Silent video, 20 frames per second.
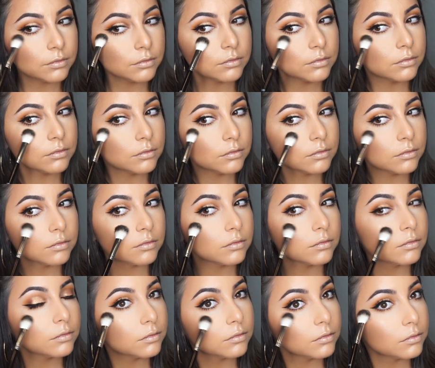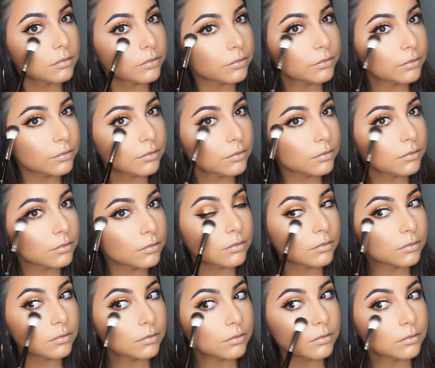This formula
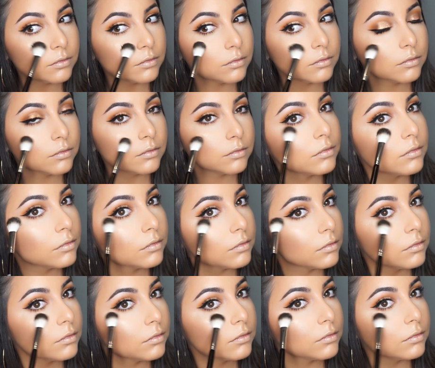really just